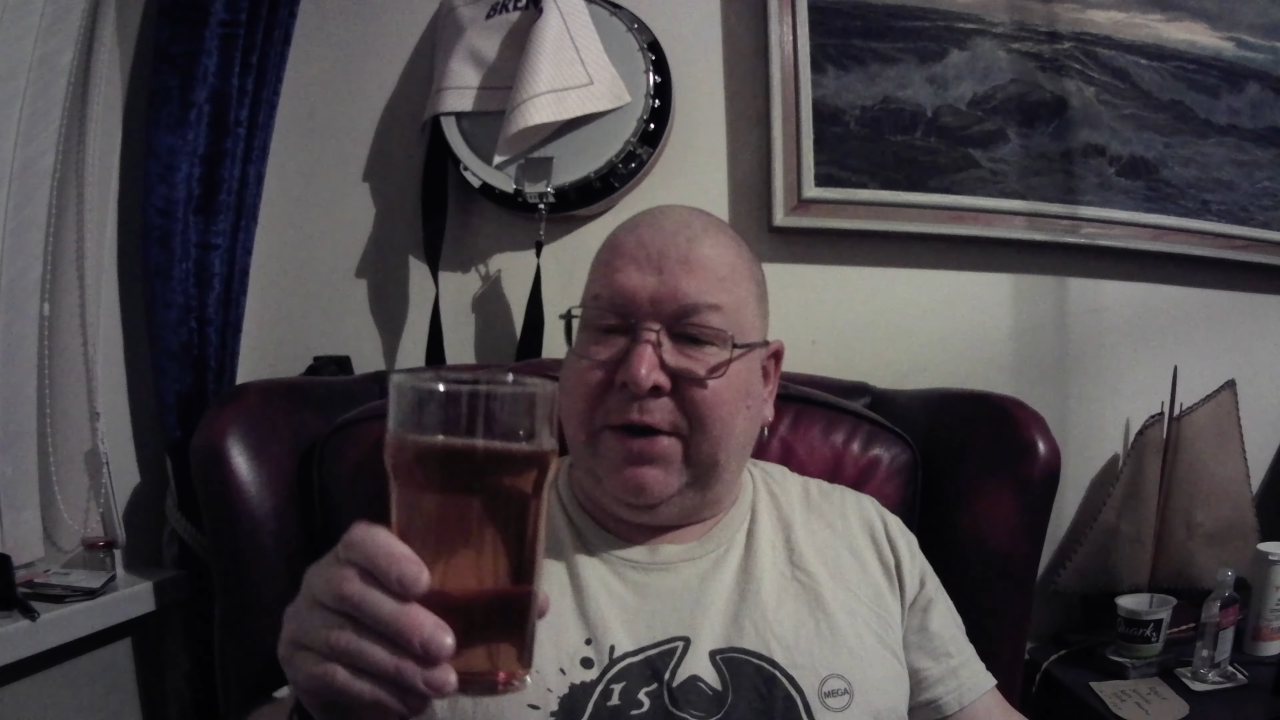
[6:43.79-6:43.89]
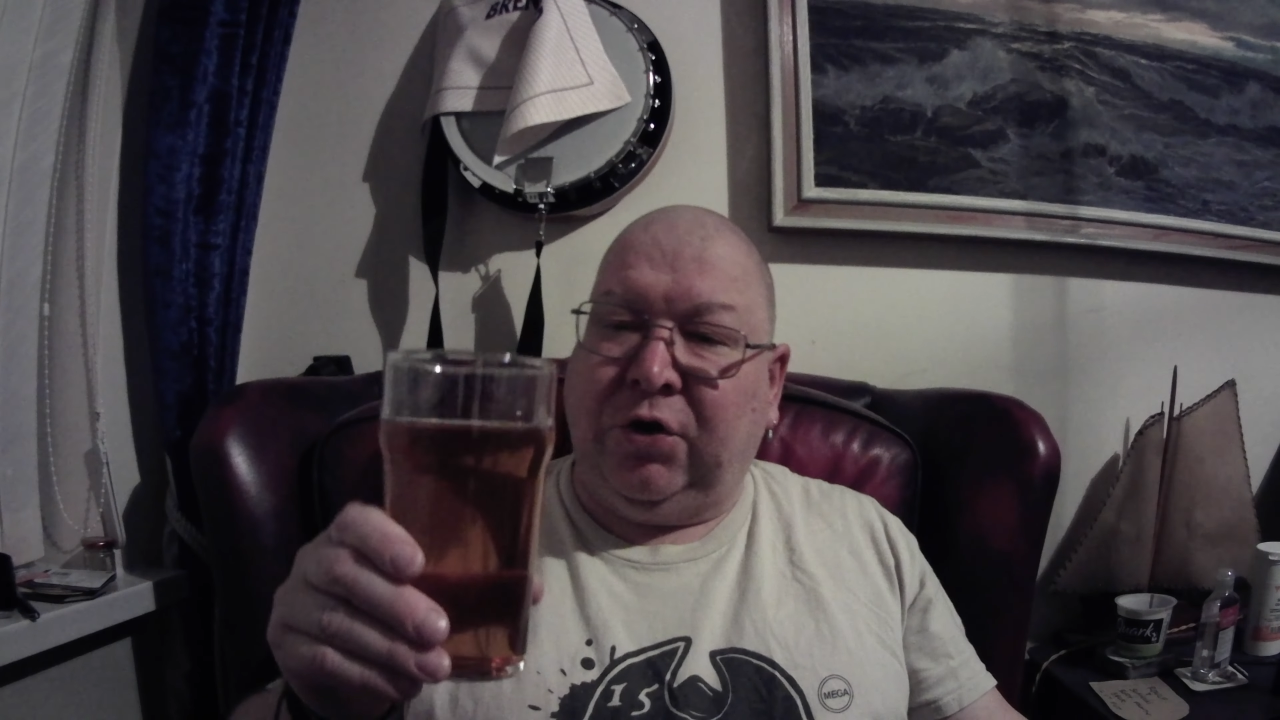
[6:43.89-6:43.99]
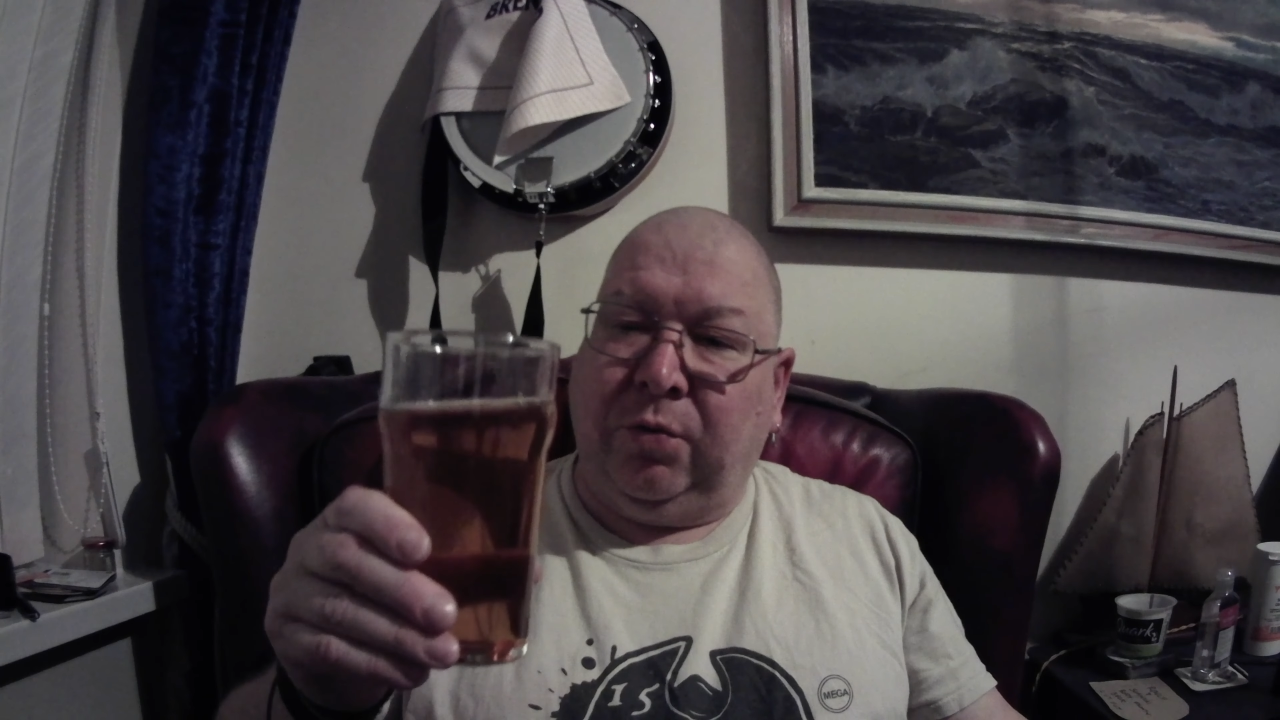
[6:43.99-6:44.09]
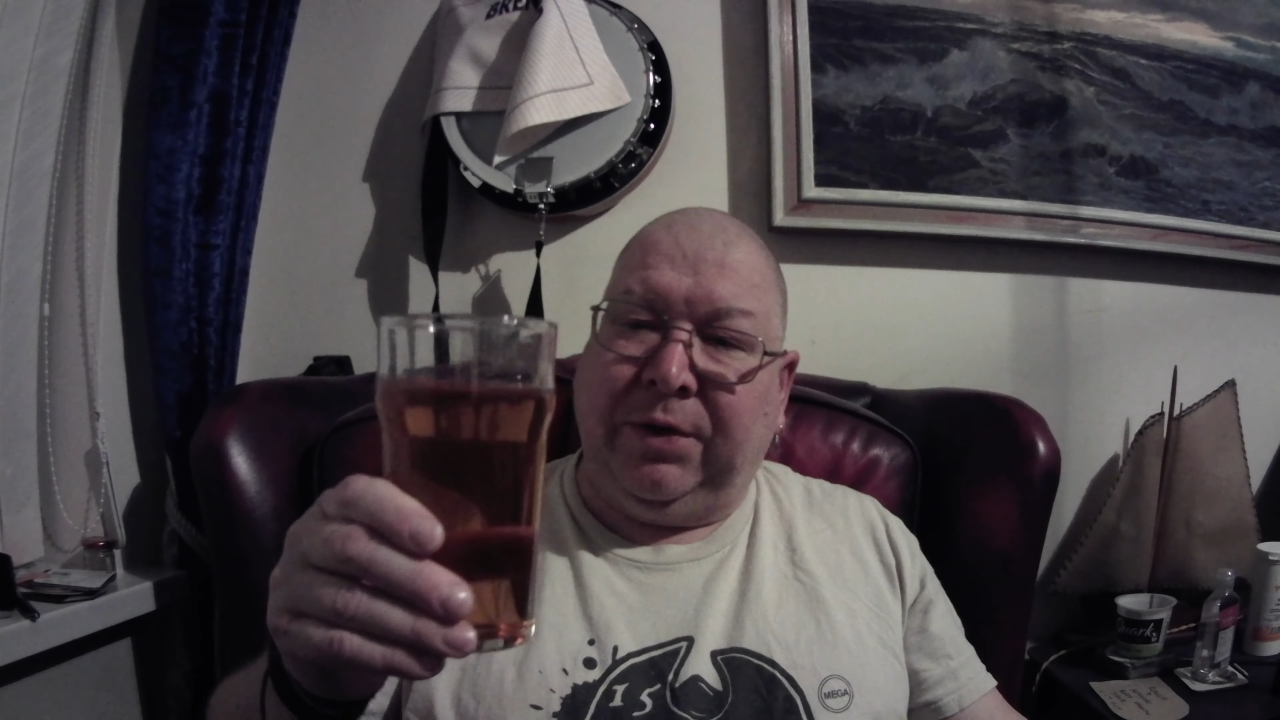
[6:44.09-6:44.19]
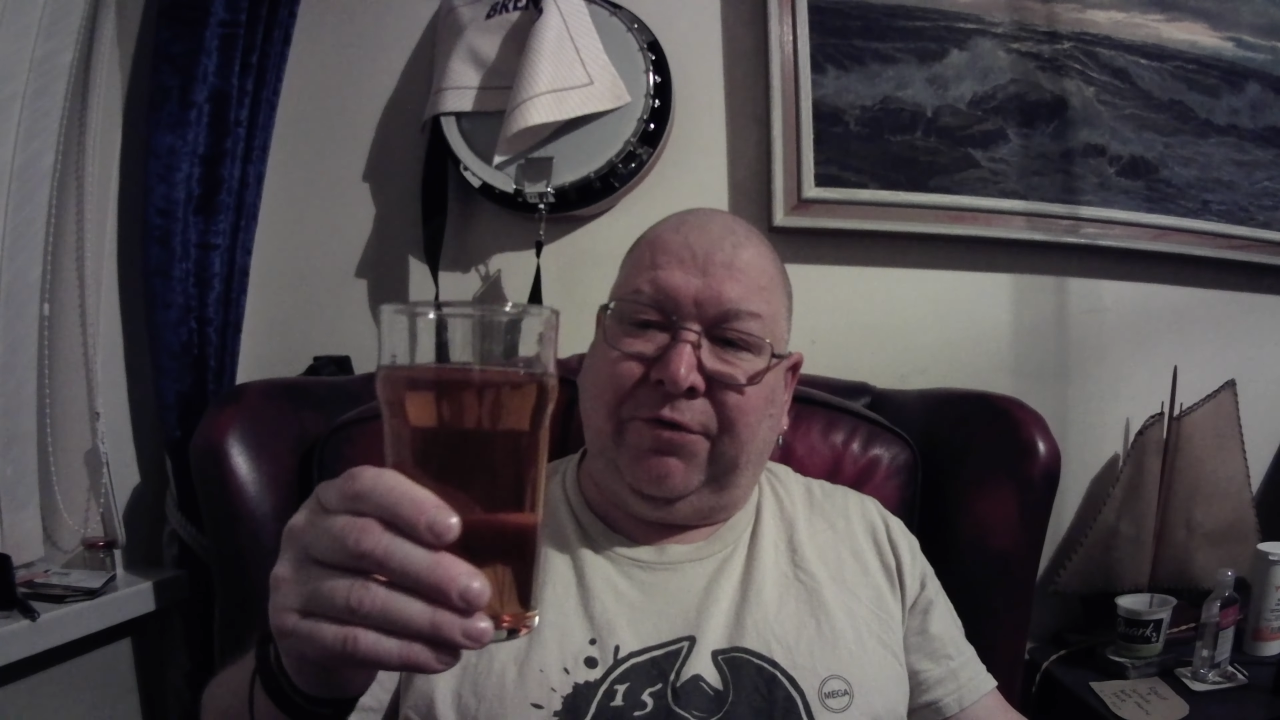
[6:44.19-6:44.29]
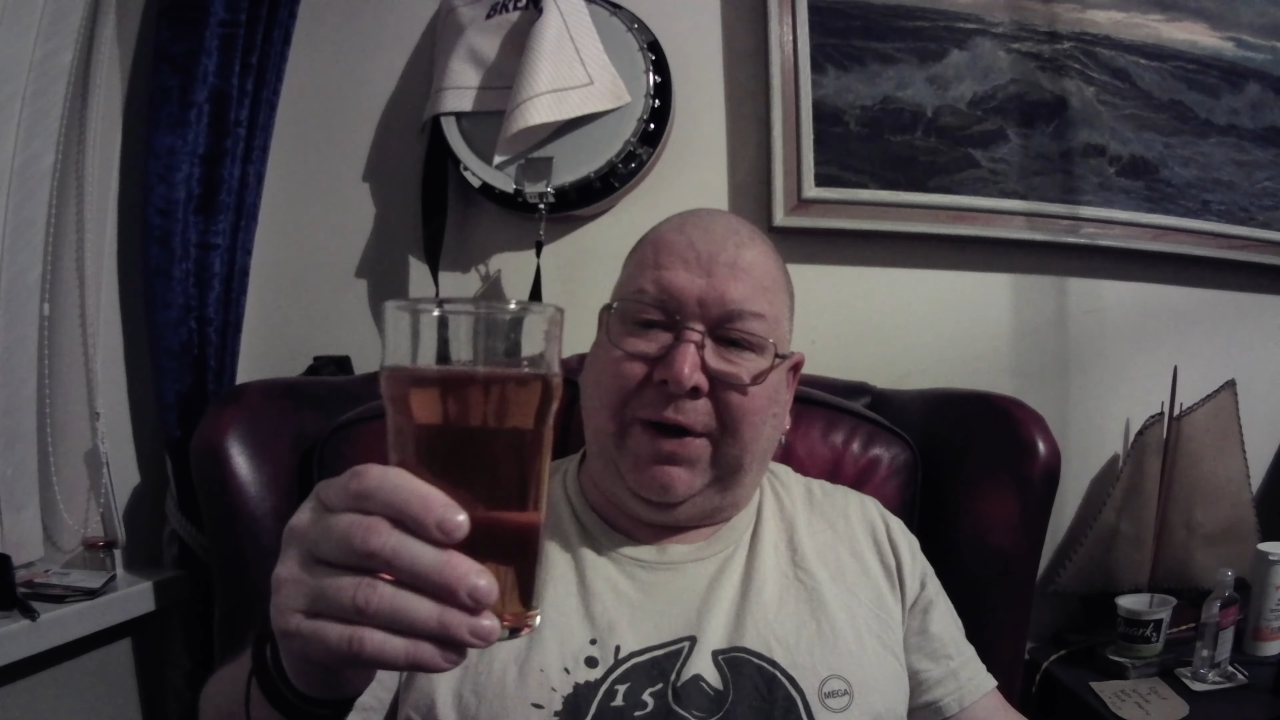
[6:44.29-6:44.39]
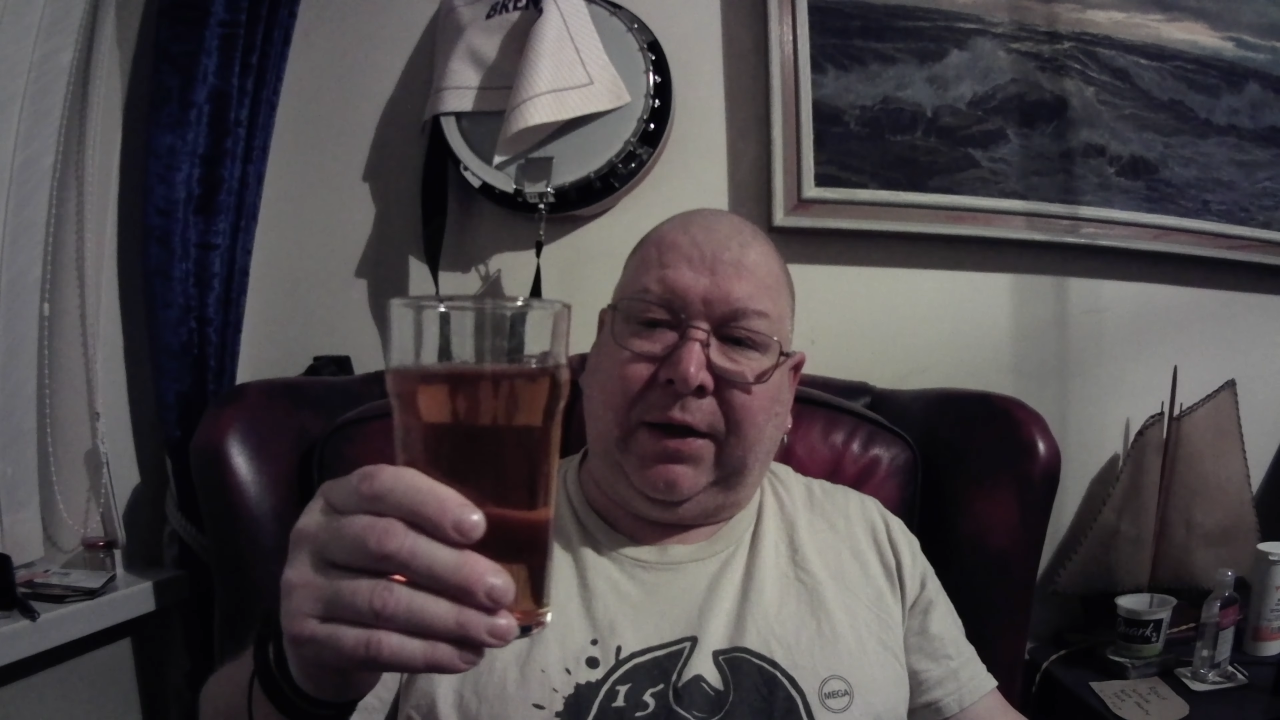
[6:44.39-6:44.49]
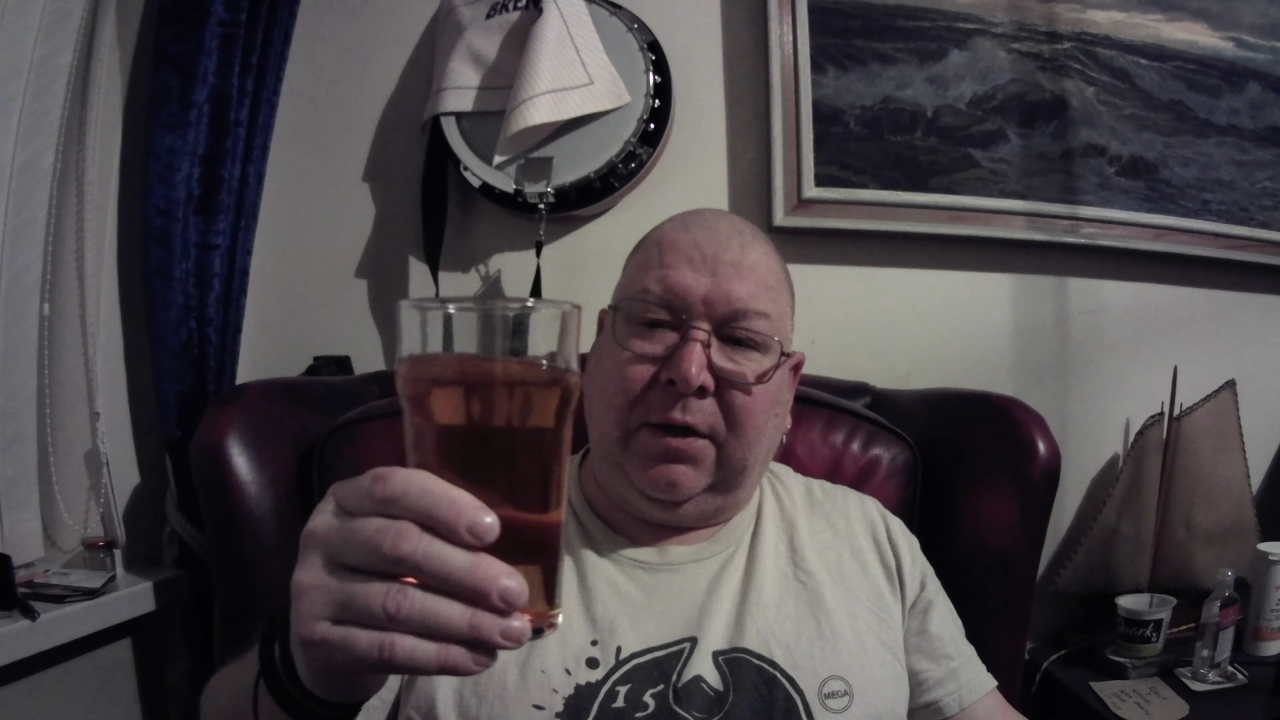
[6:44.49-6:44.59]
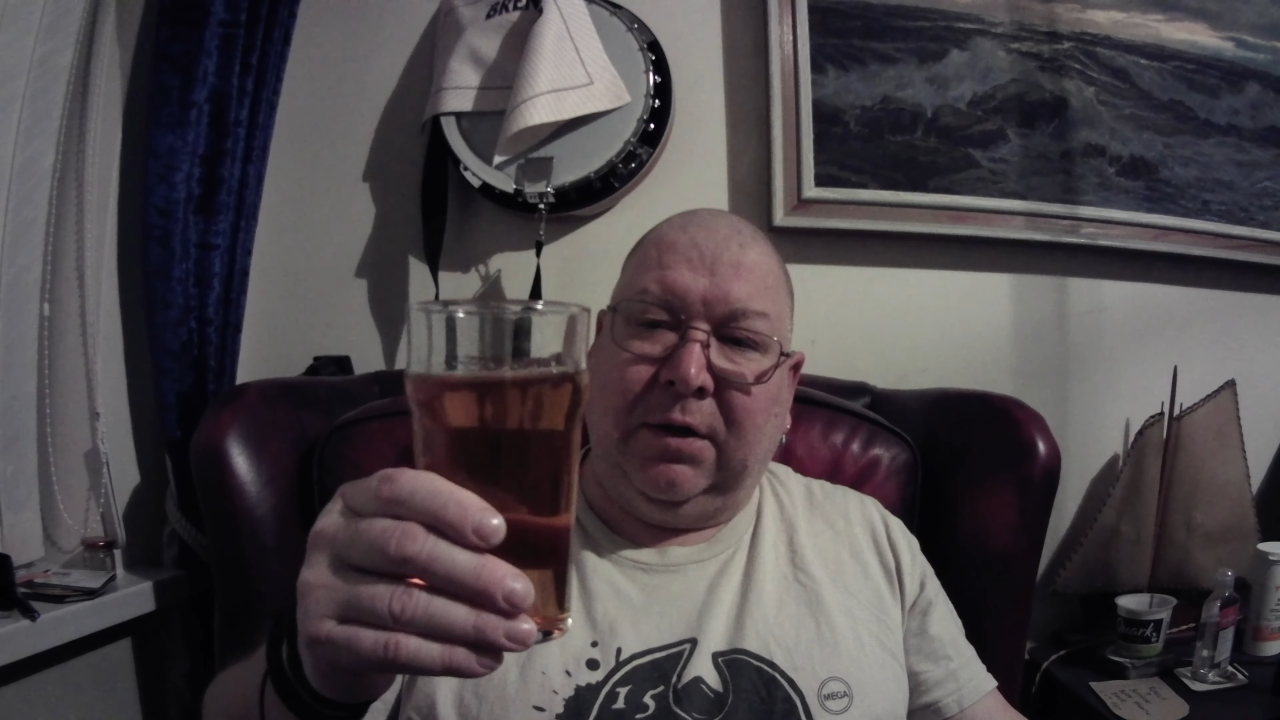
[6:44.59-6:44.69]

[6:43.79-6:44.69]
up with a ring.